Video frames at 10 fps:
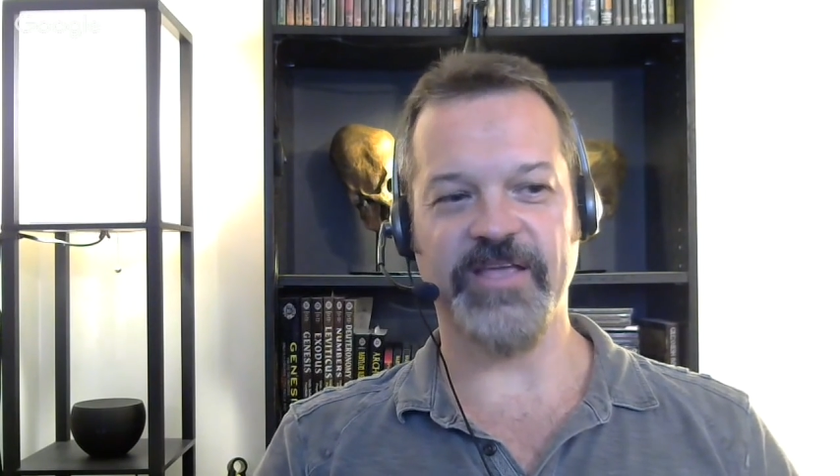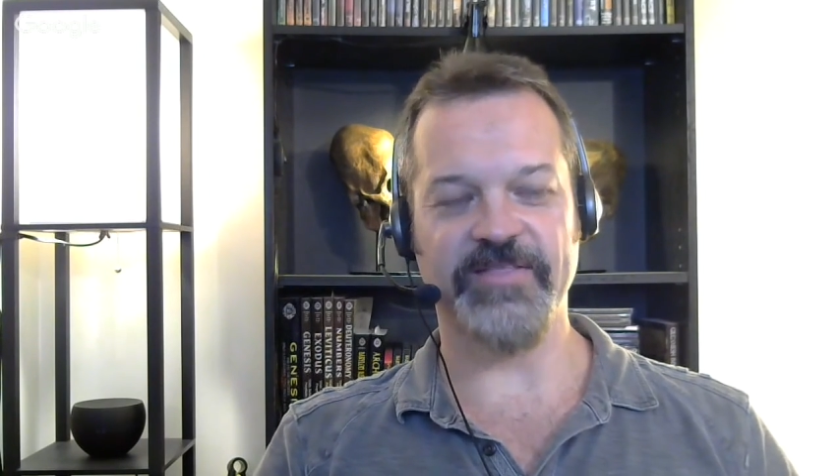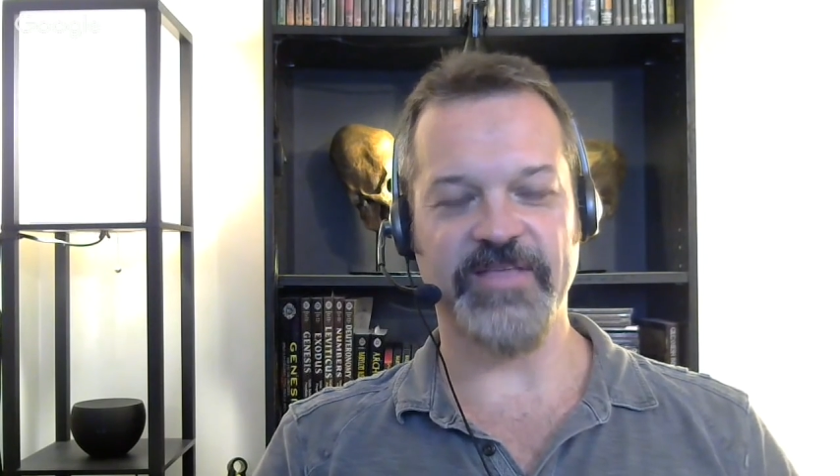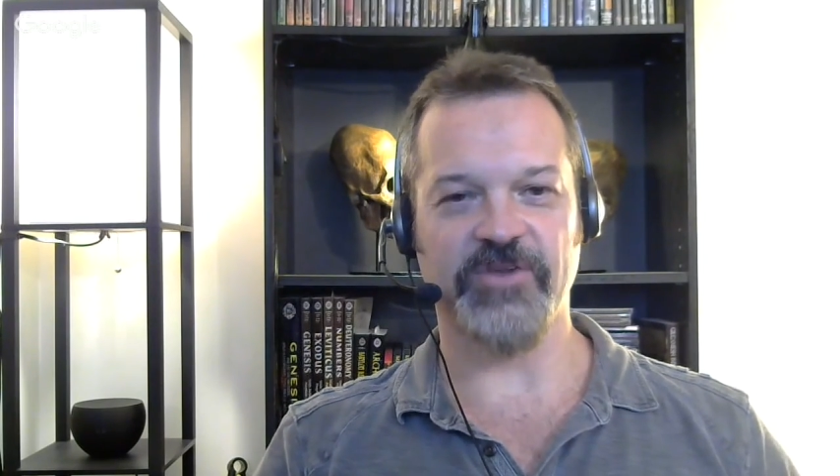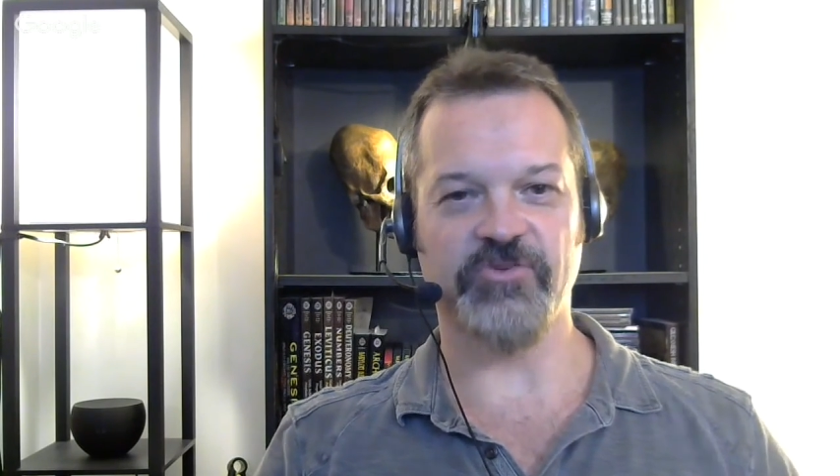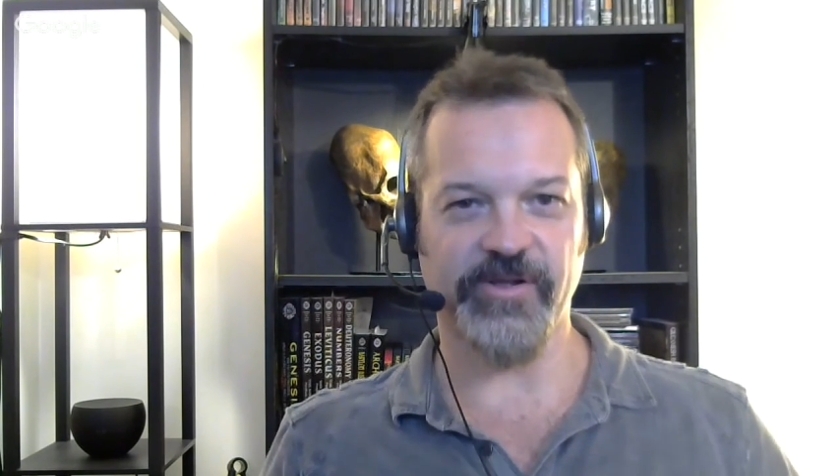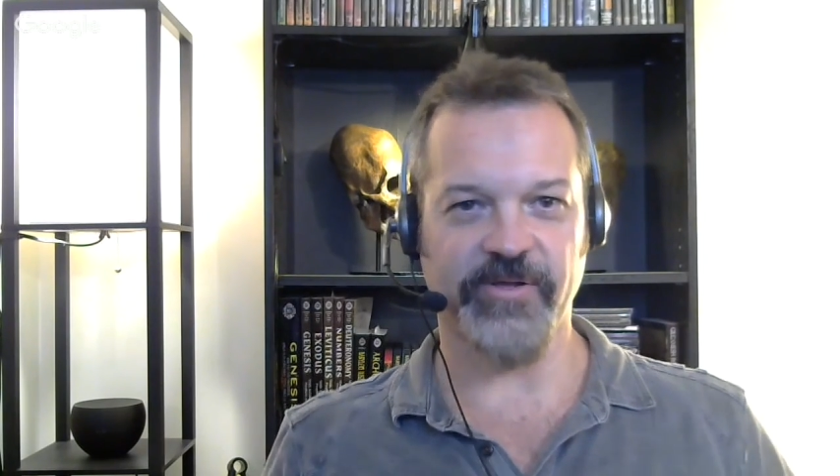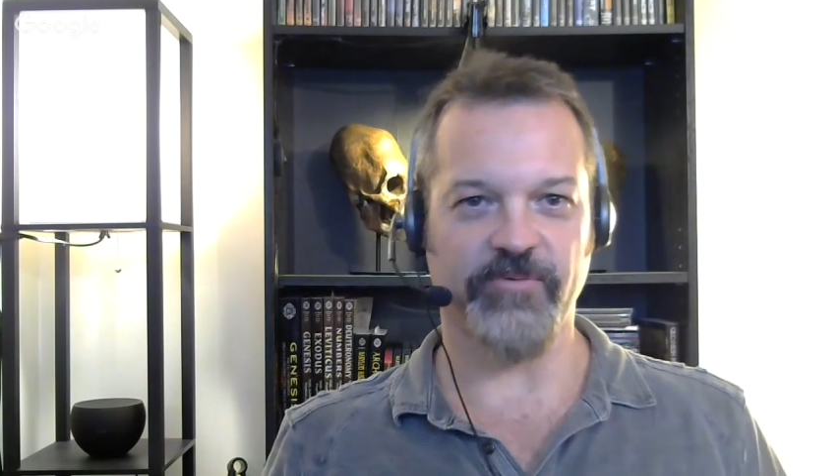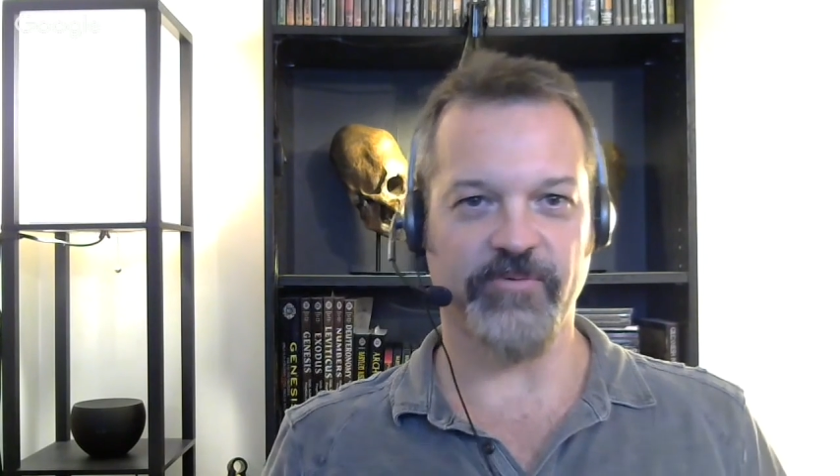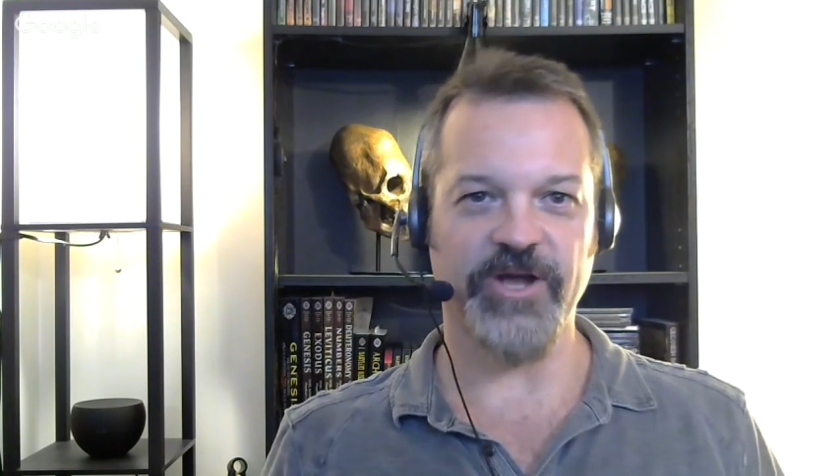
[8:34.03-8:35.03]
to get that
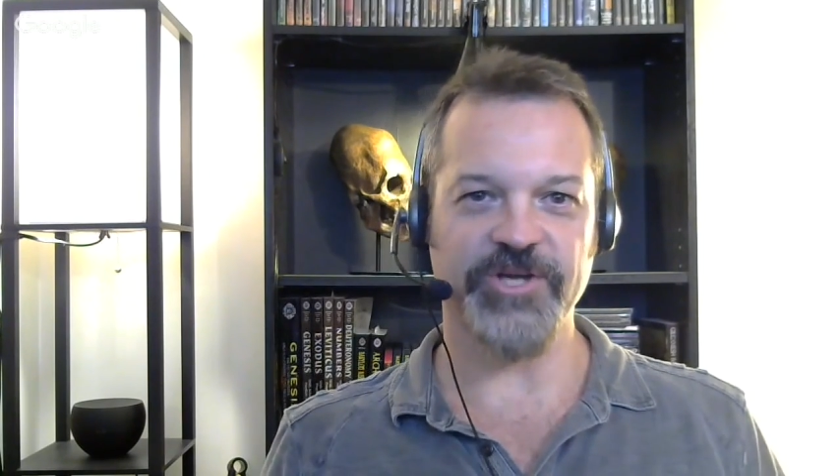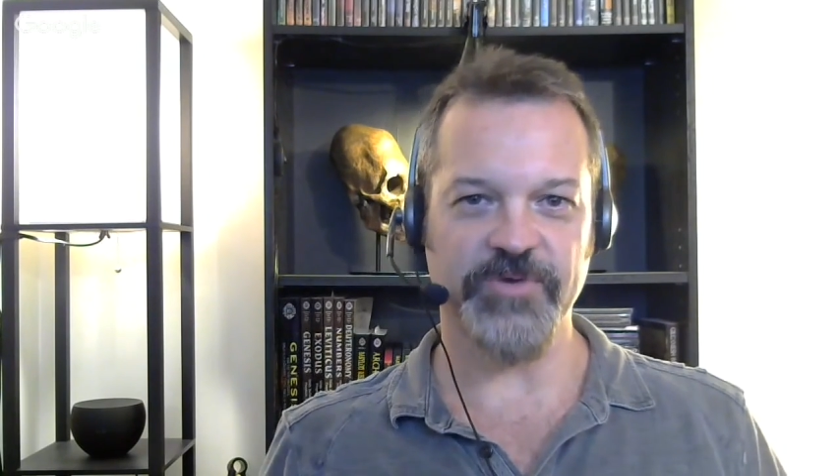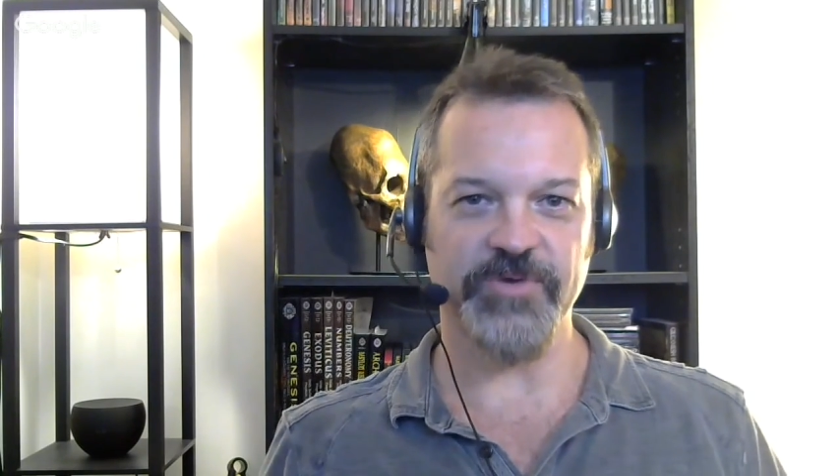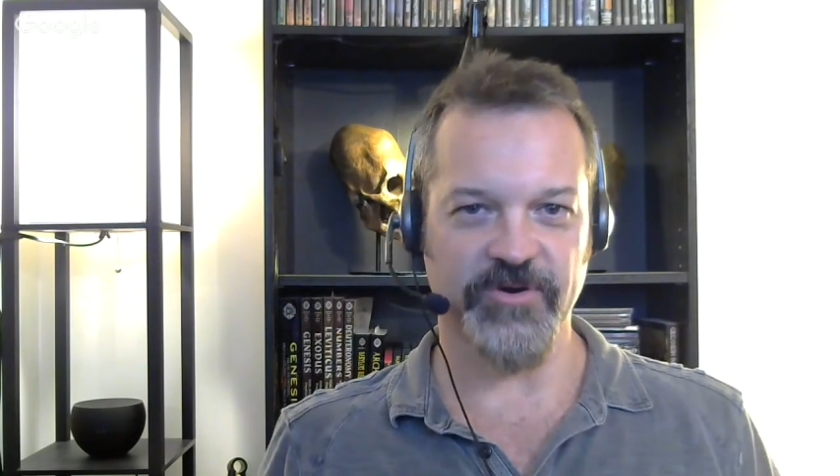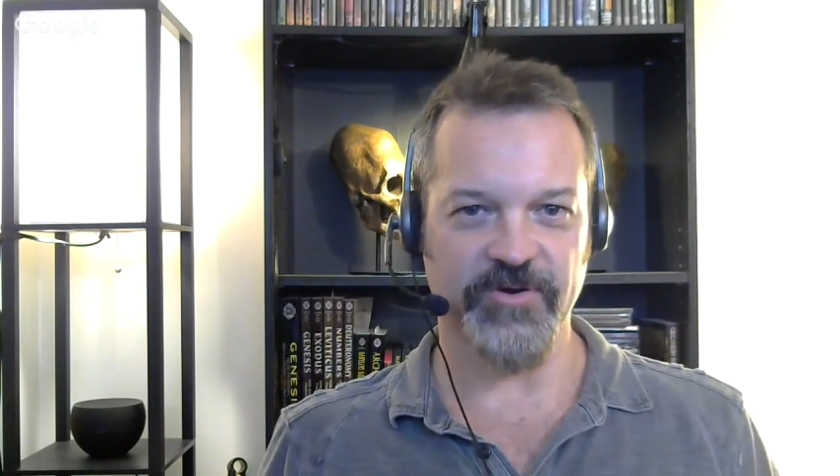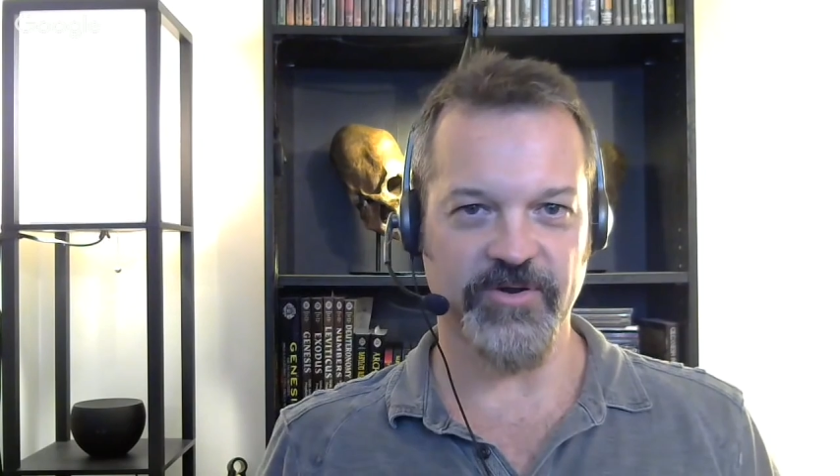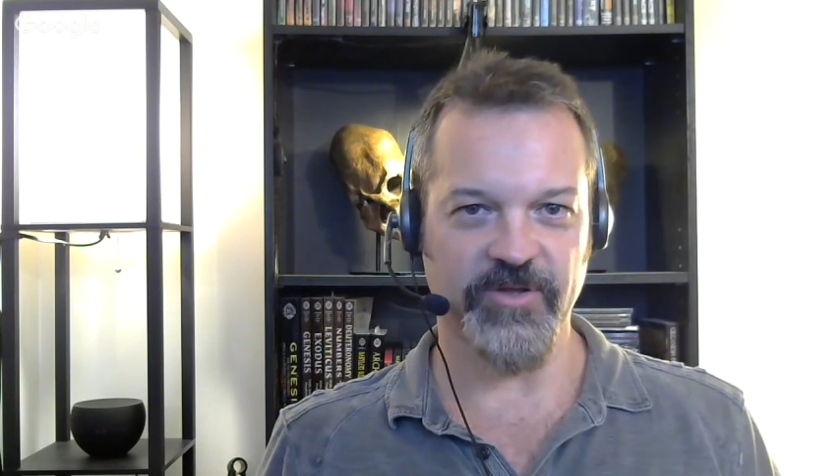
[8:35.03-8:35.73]
adrenaline rush when you